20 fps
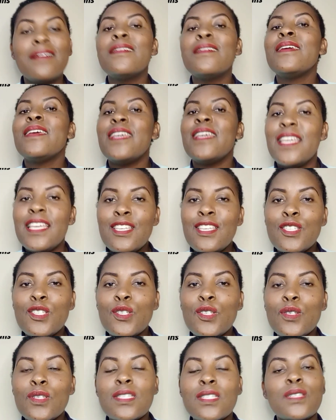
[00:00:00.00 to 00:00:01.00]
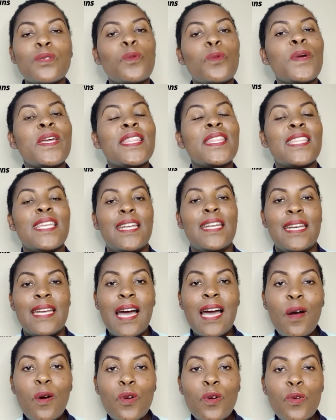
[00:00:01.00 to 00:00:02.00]
is used when the noun
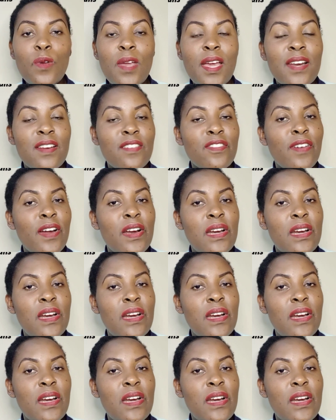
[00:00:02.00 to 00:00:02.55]
we are referring